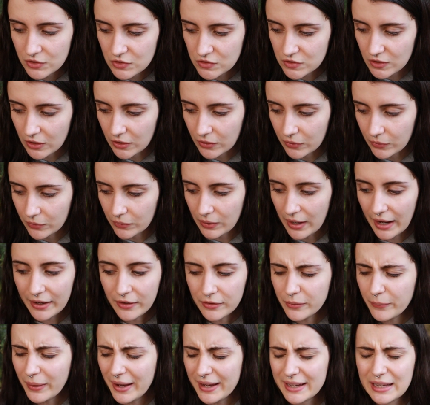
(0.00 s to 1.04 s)
So I
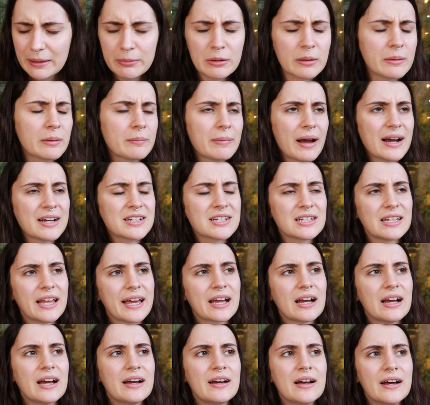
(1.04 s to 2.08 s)
don't know why I keep coming back to
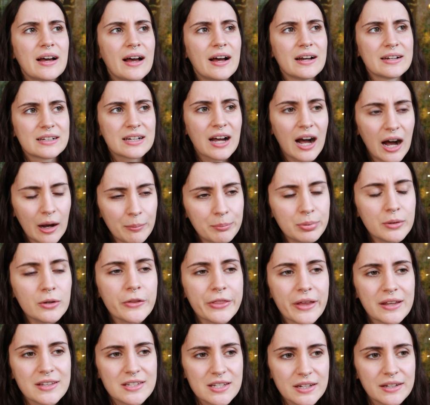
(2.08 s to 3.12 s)
like a, a
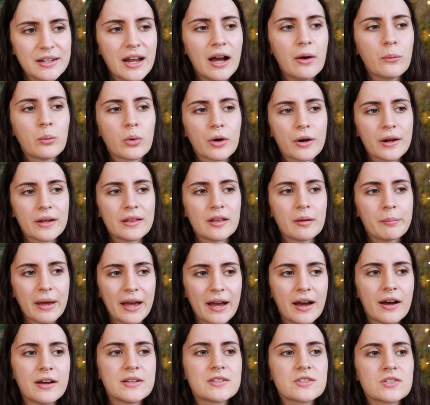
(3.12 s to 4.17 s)
couple that did not work in the
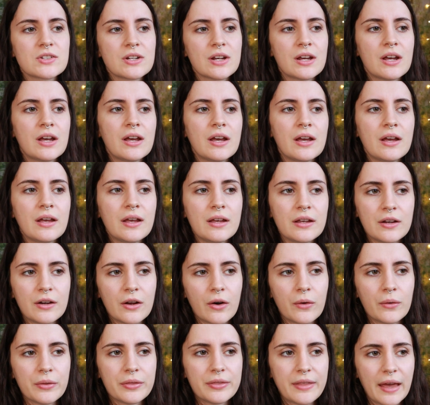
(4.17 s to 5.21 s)
past. You
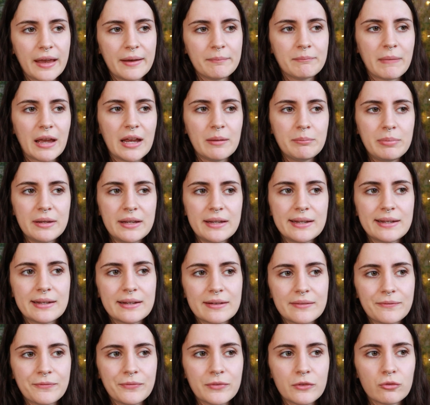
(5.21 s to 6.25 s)
know, they may
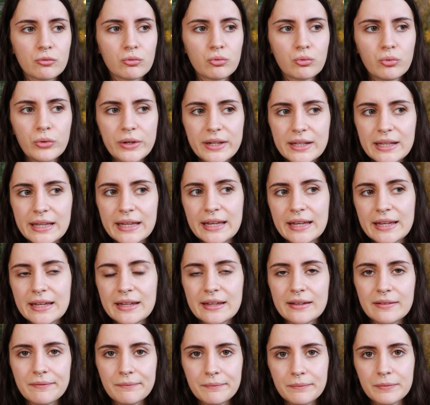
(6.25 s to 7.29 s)
be
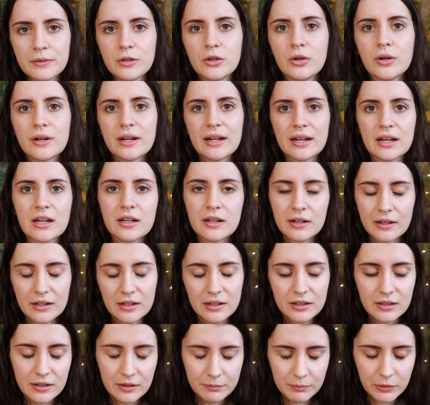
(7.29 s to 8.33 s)
really good at
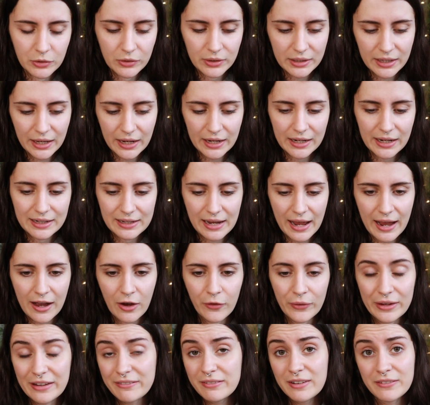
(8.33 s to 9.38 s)
co- communicating
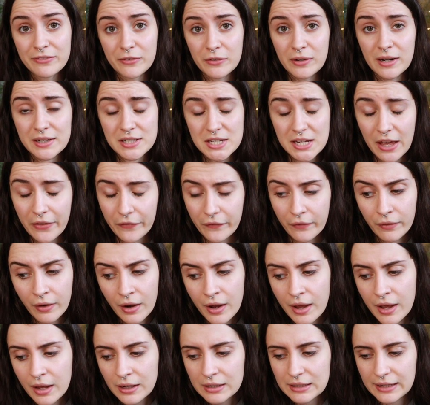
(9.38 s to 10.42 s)
now, even if they're not together.
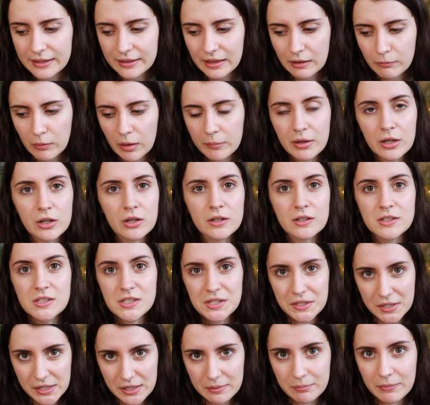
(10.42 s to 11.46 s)
Like they may be a good
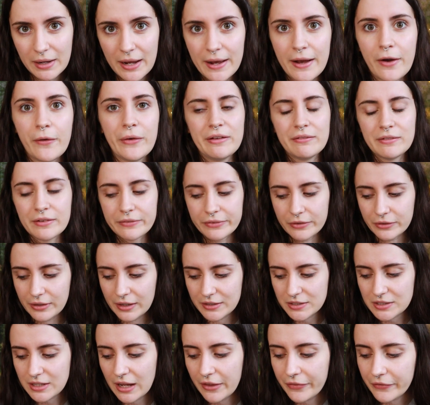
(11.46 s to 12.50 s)
team now, even if they're
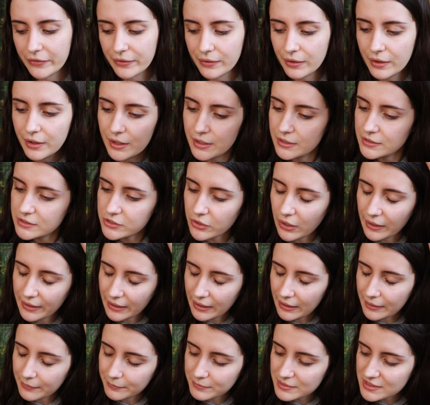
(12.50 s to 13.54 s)
not together. So I,
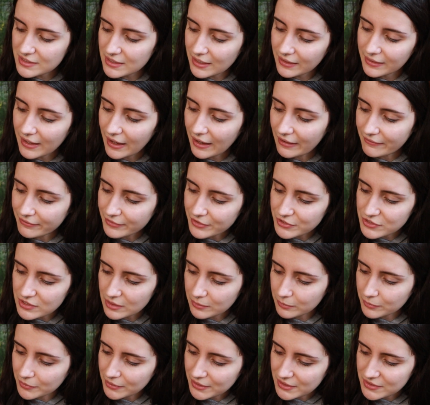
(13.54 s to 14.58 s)
am seeing that for
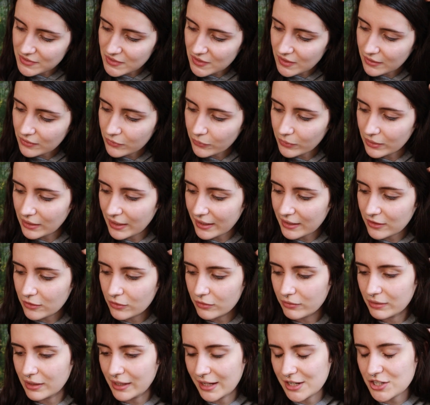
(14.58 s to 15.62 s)
some reason, or like
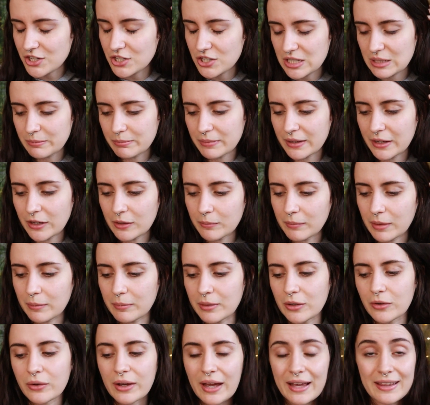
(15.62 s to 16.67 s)
your relationship there may
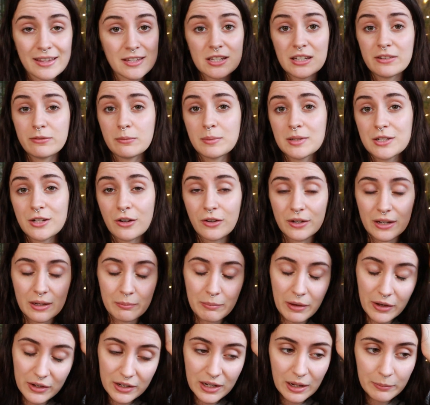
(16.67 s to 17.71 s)
be okay. This could even be talking
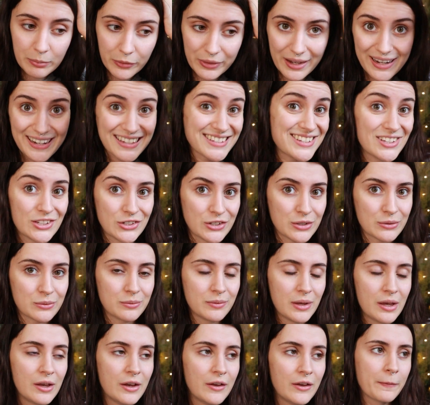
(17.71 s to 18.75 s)
about a couple that isn't you.
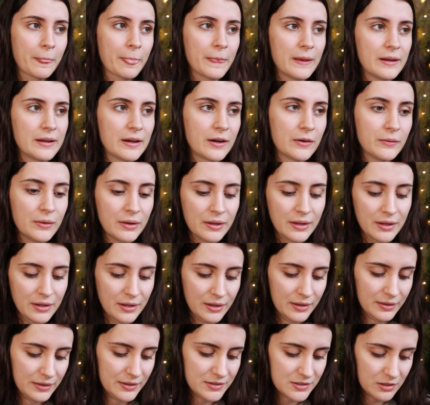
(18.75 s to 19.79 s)
You know,
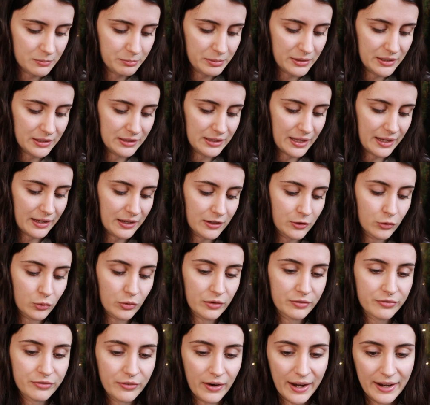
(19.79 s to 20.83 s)
this could be like
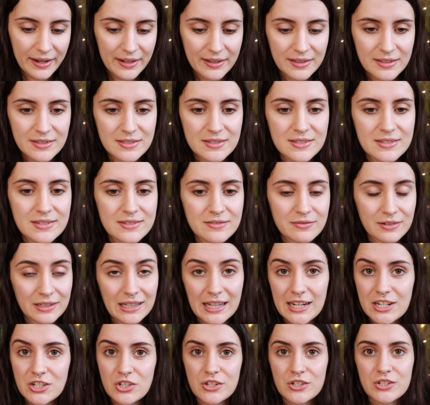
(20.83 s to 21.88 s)
your friends'
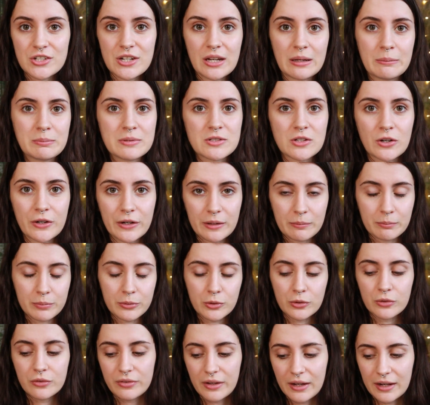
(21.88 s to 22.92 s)
relationships are
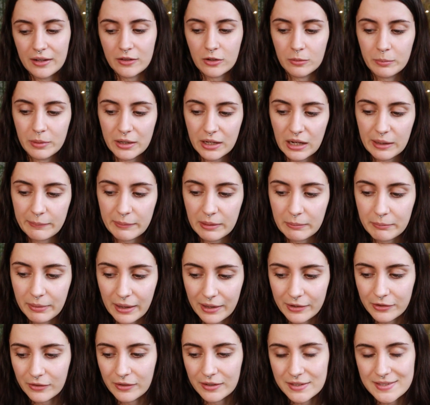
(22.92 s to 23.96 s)
improving, they're becoming
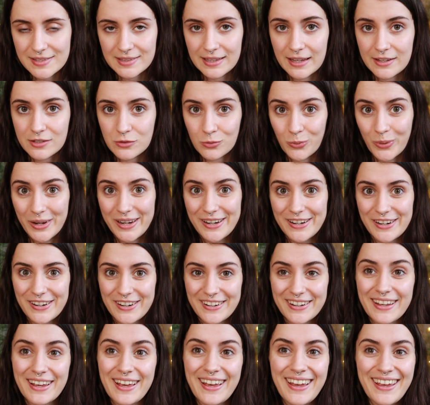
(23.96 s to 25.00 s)
better, it's less
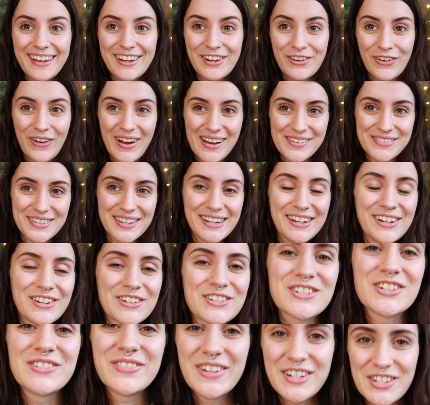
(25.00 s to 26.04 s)
weird, you don't have to hear
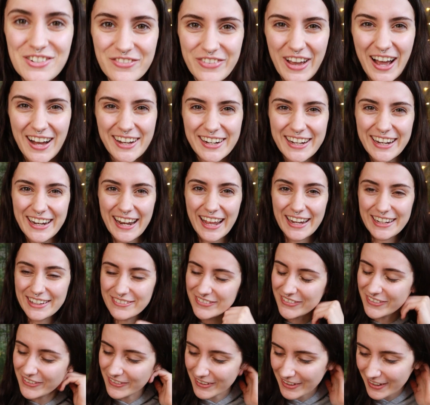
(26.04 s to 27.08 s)
so much about it
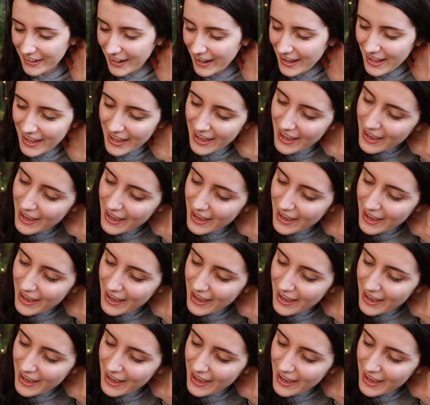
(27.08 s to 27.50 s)
anymore.